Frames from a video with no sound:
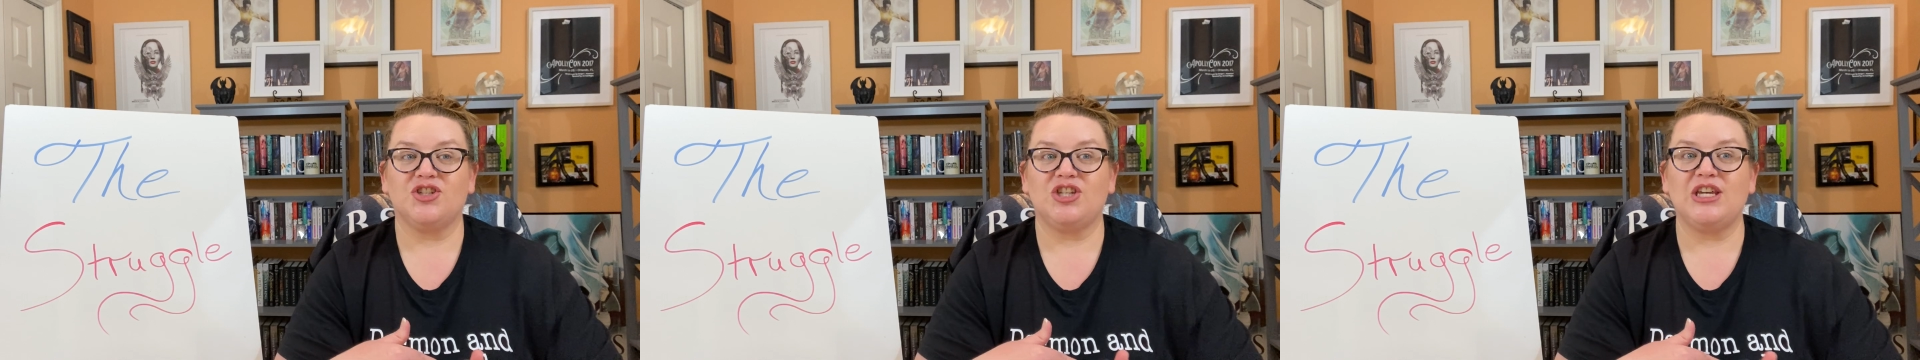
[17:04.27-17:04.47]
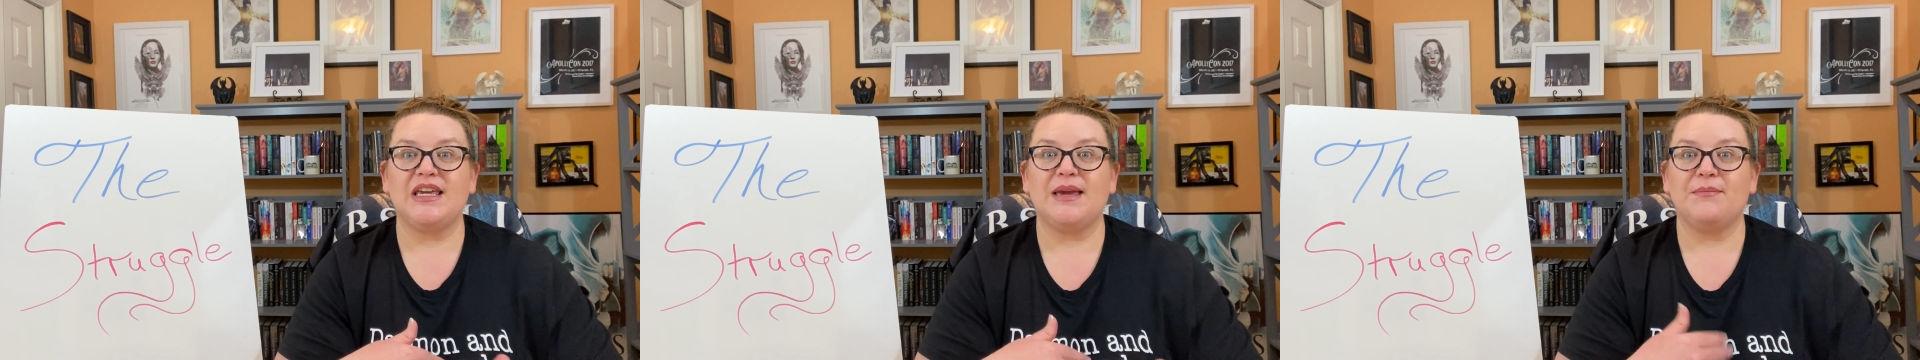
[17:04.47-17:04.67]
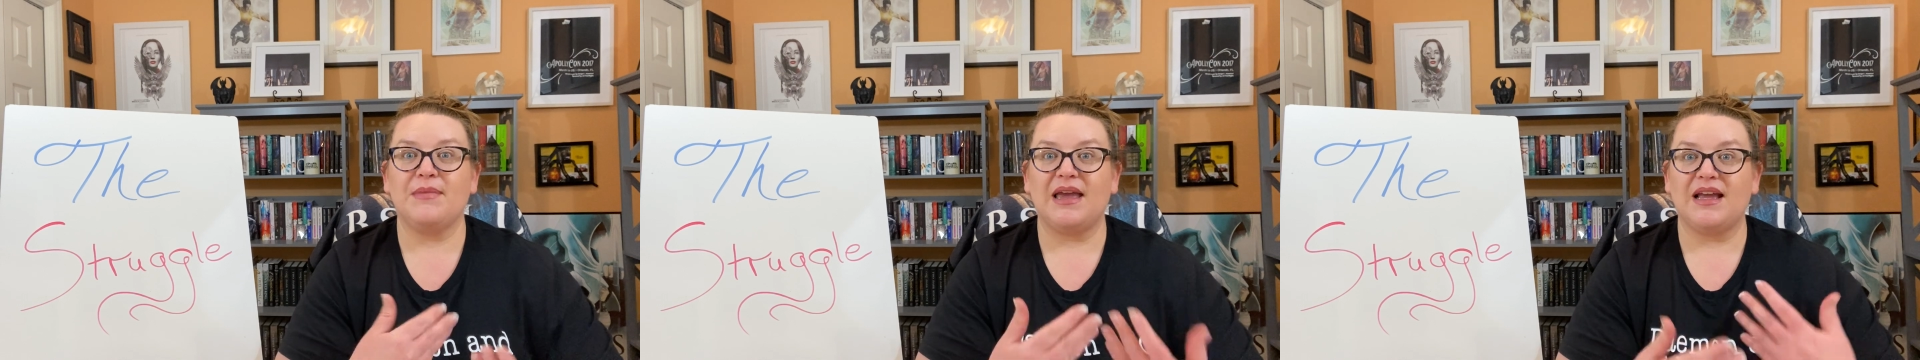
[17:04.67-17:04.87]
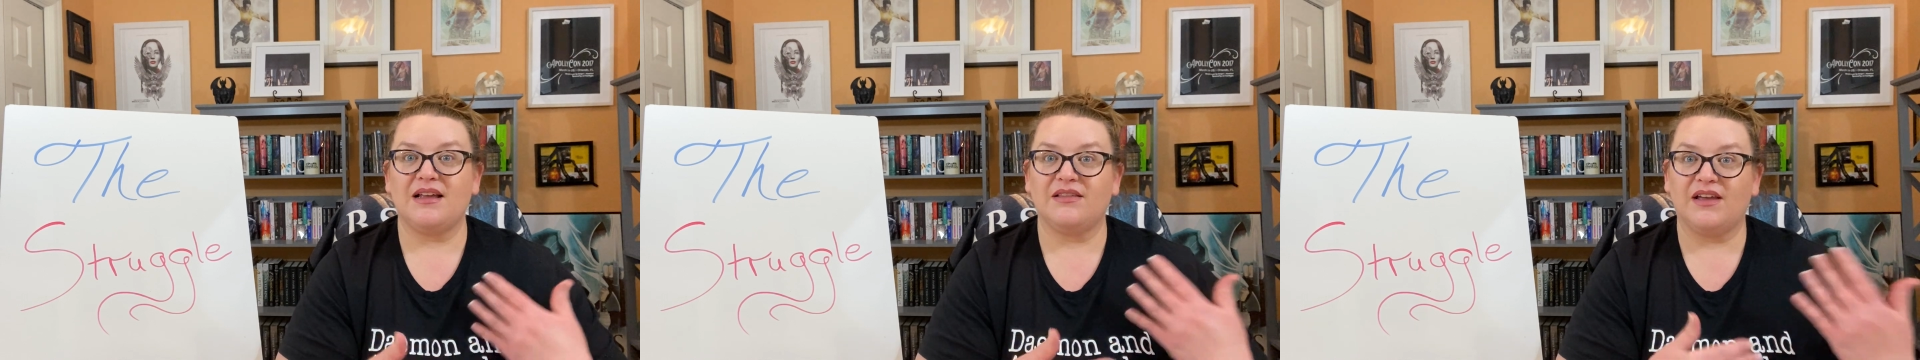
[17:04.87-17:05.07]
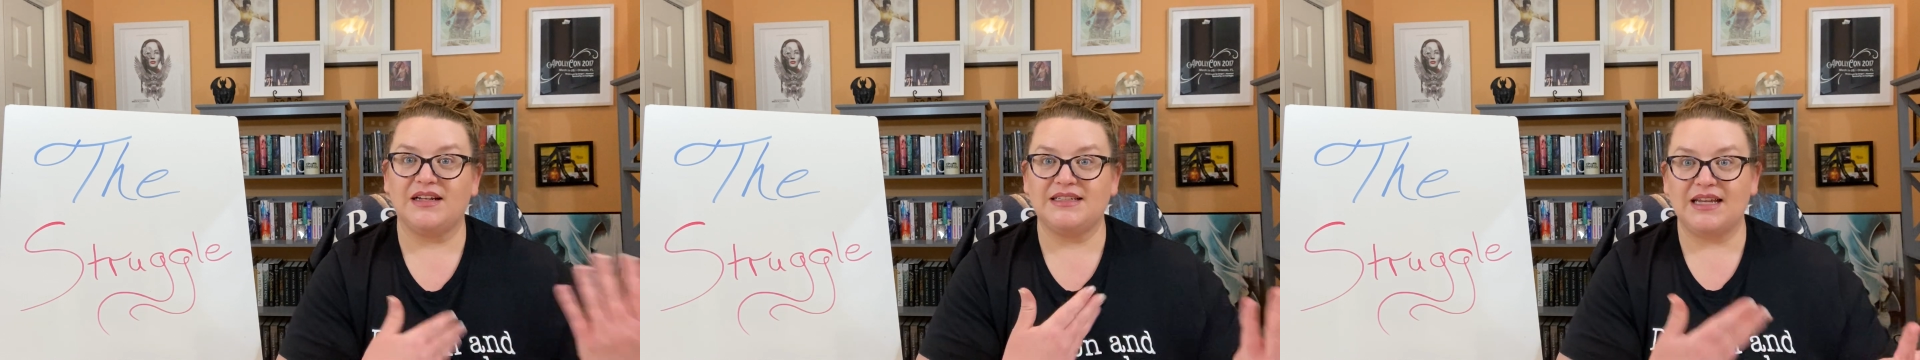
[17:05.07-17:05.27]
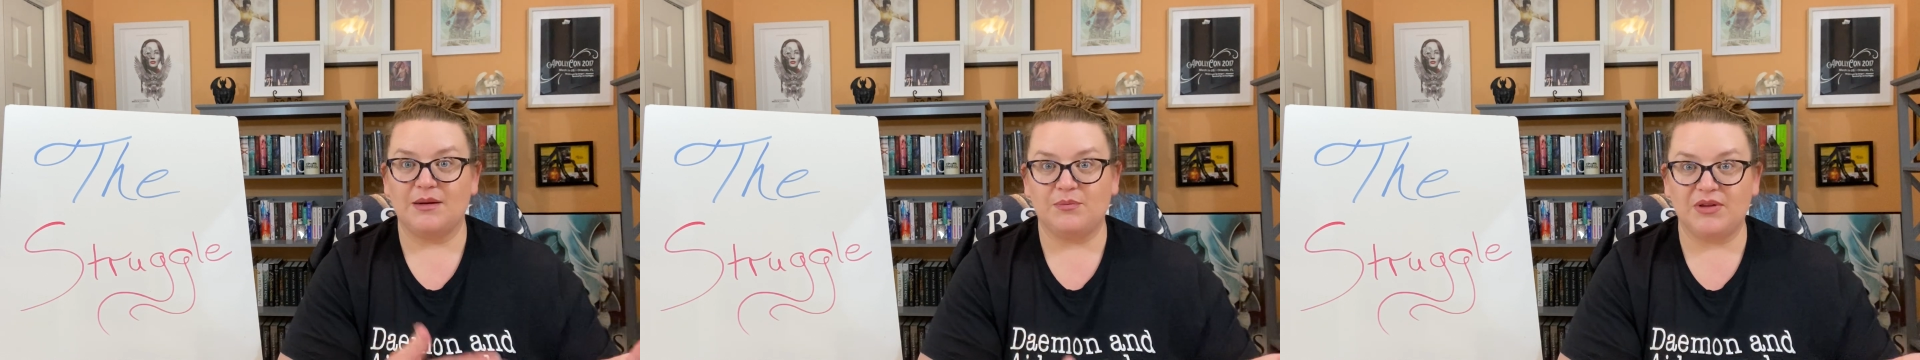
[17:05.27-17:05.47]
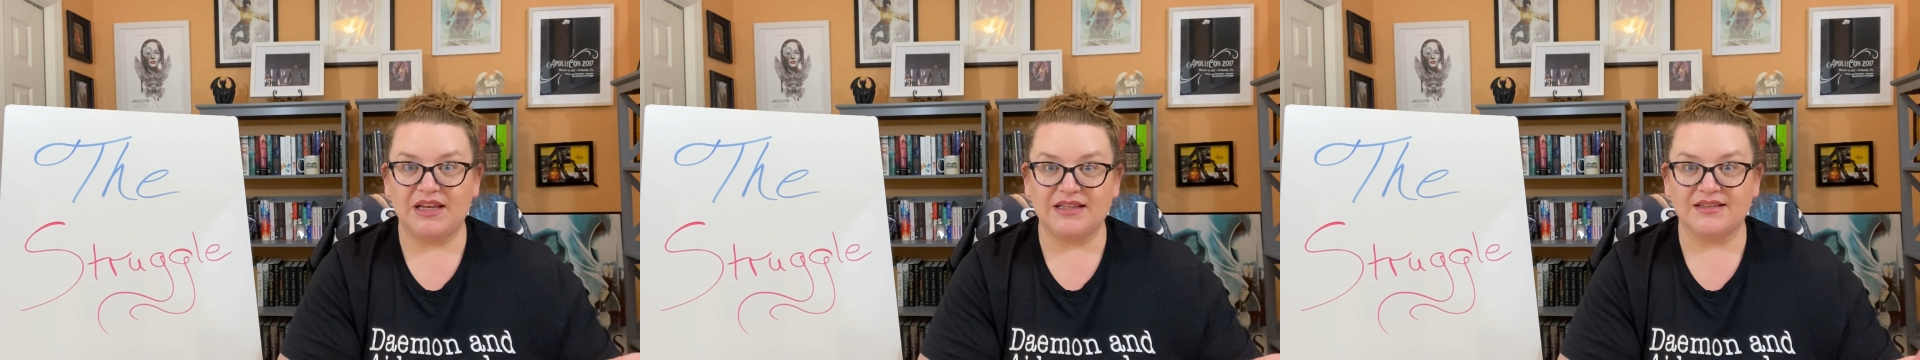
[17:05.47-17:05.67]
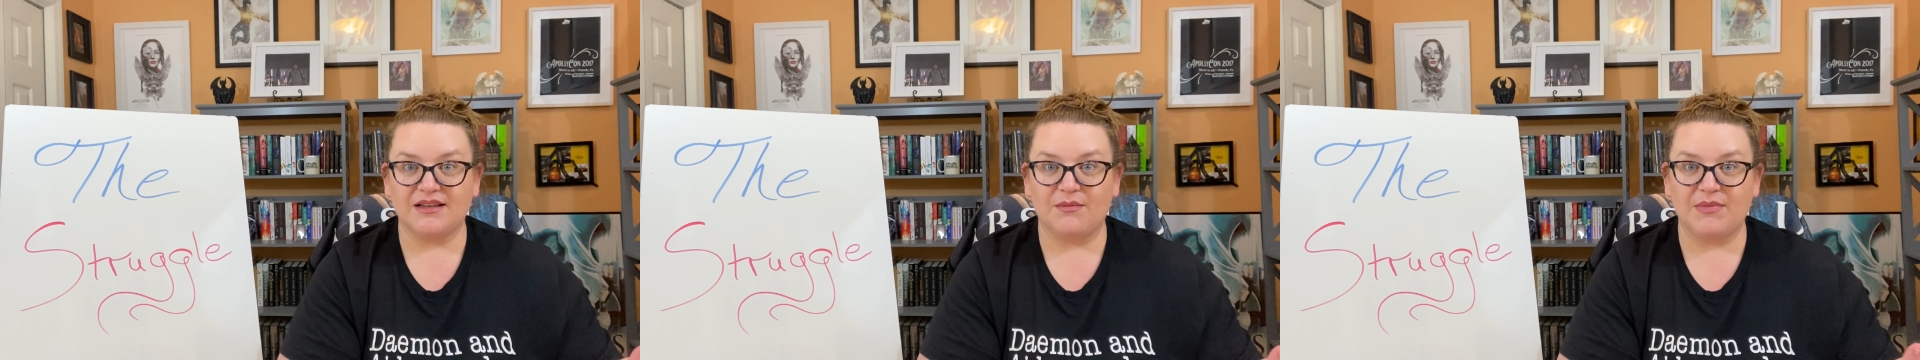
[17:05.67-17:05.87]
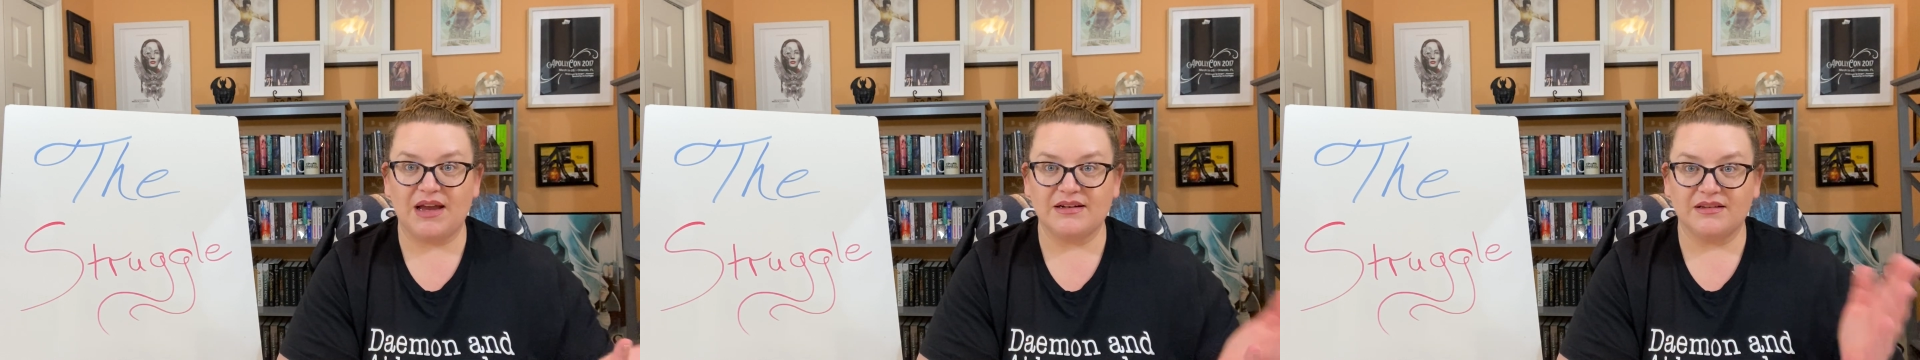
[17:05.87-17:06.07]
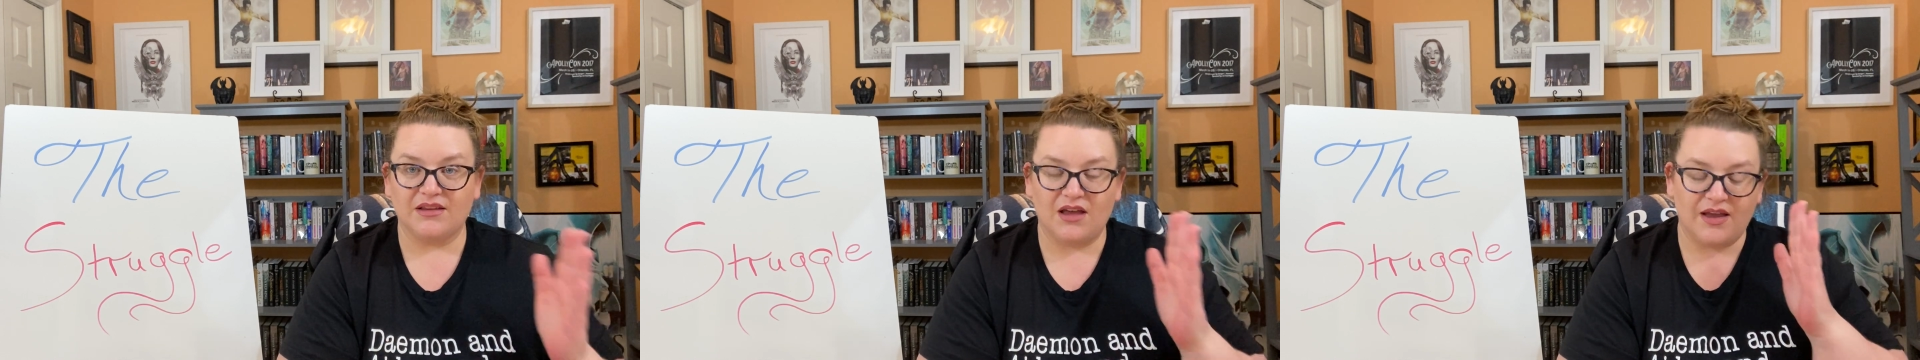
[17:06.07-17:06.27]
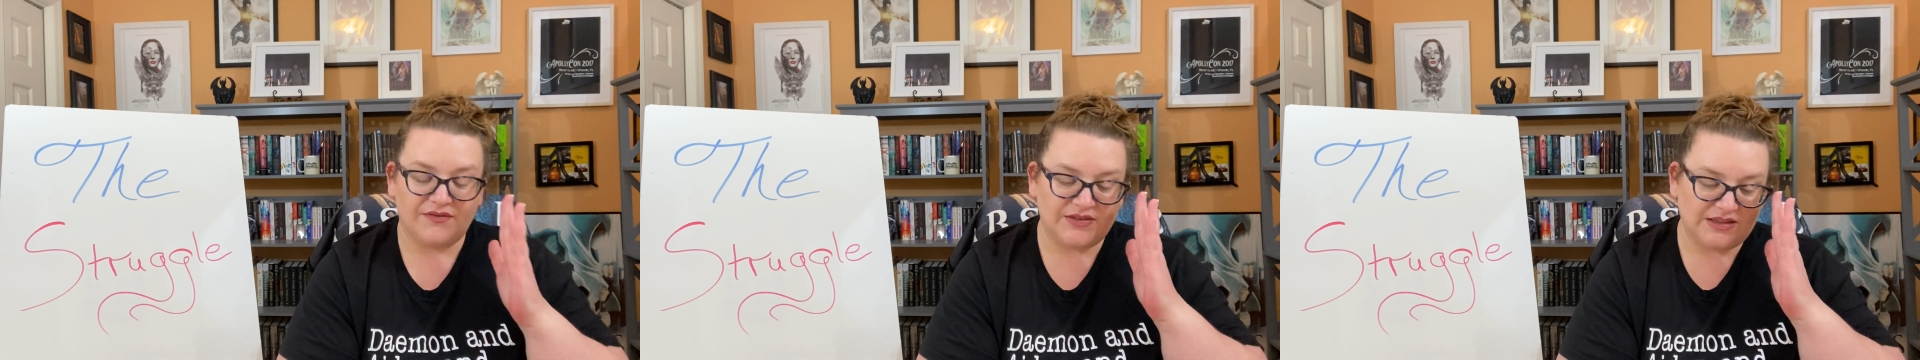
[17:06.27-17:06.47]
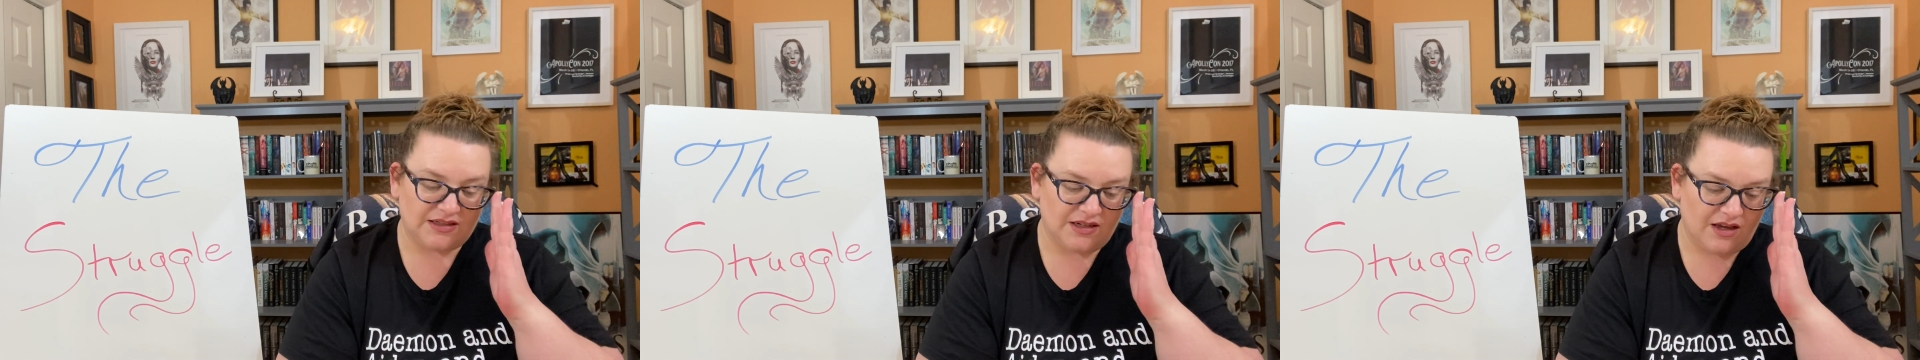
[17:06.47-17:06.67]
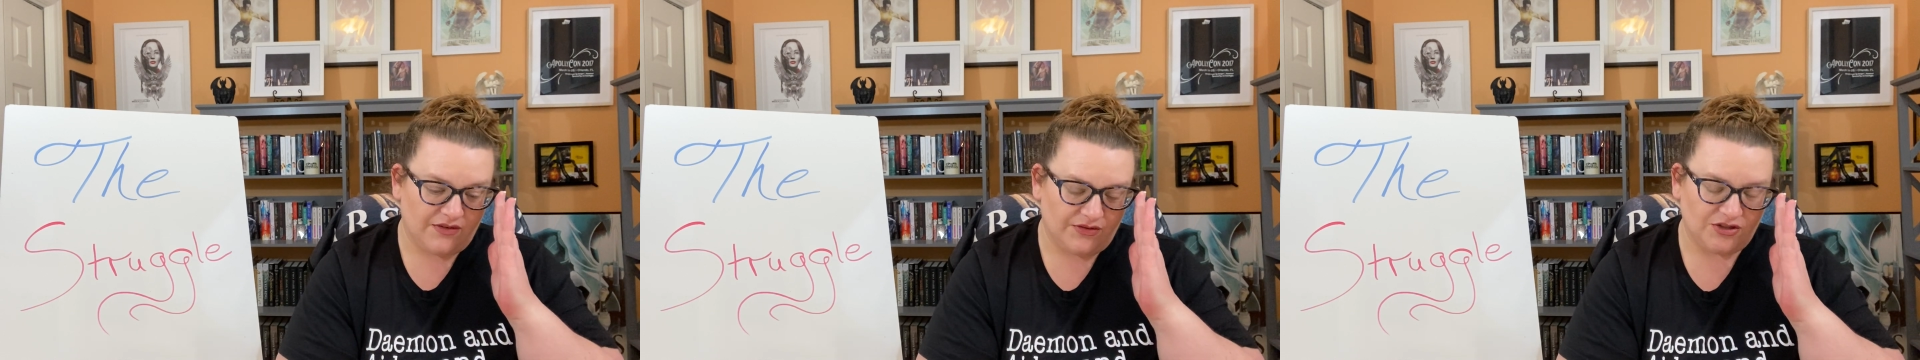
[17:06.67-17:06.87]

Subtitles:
she can make like dead plants come back to life and stuff.